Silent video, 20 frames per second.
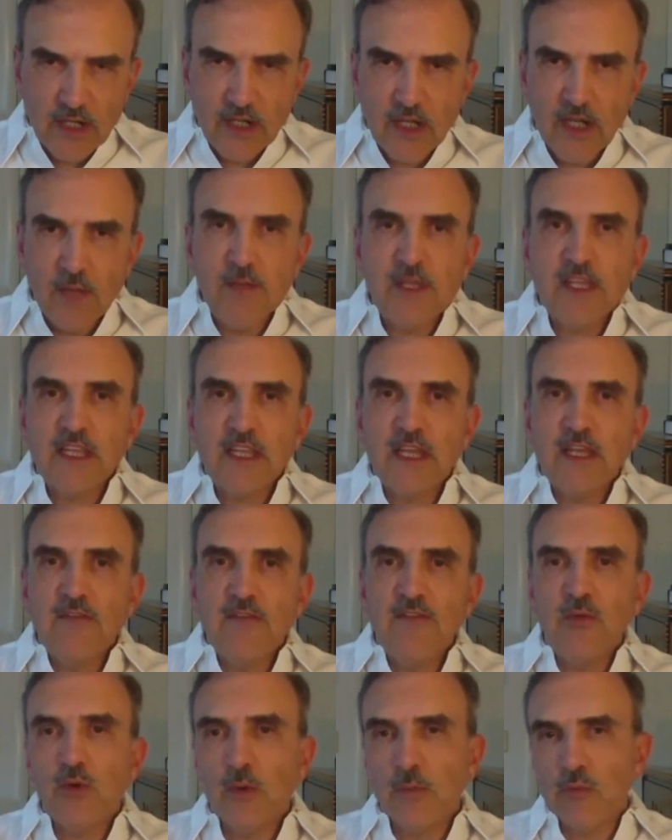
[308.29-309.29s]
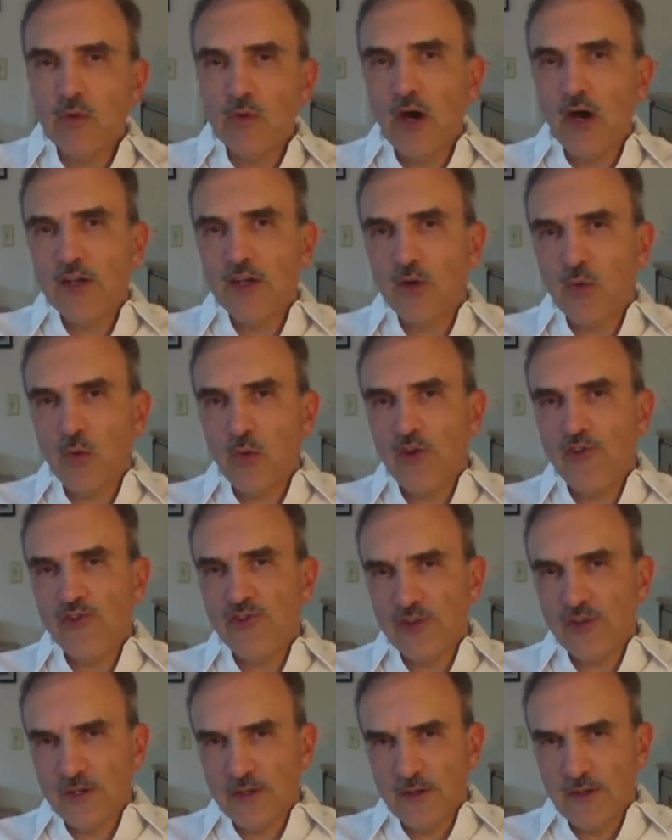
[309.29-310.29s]
Let me give you a broad
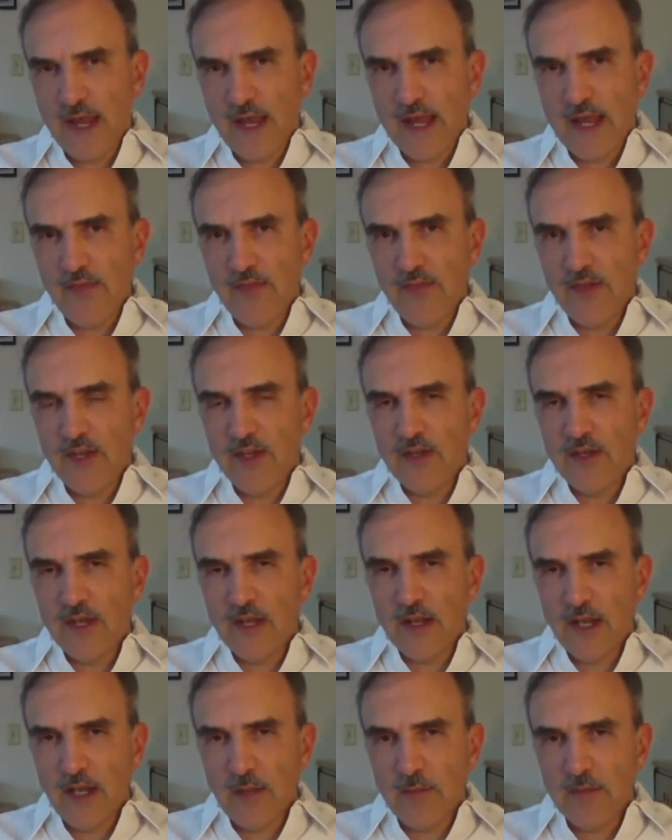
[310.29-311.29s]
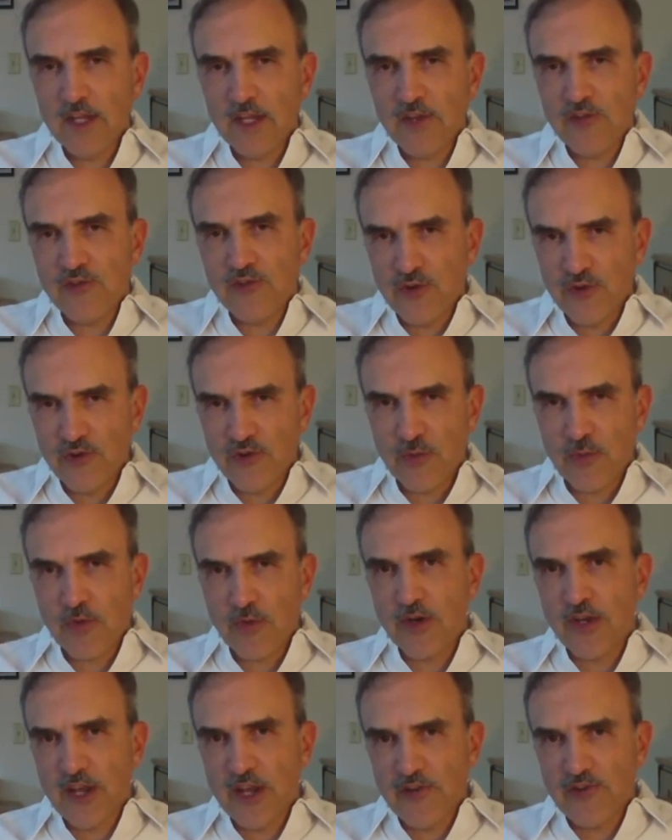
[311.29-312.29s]
question, and then let me get your
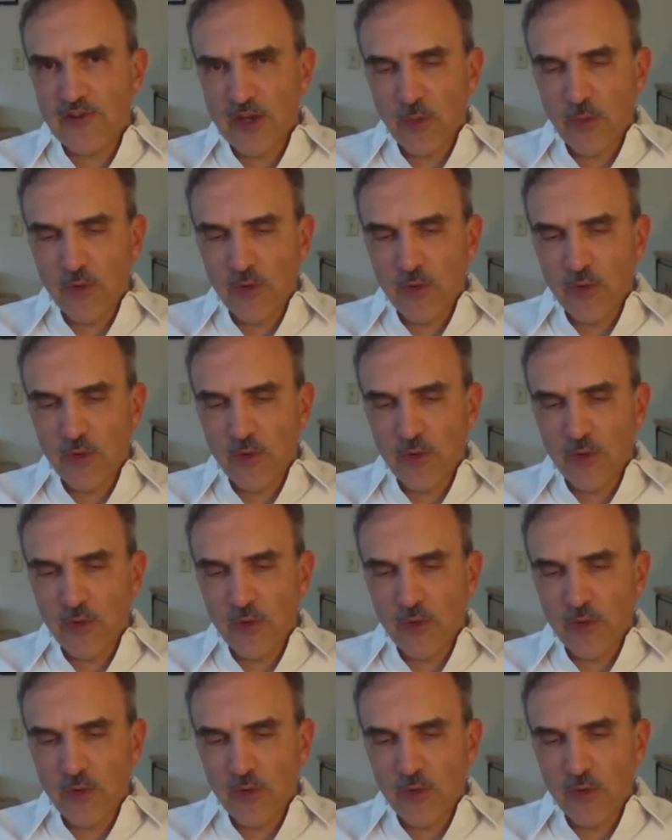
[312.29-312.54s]
interpretation.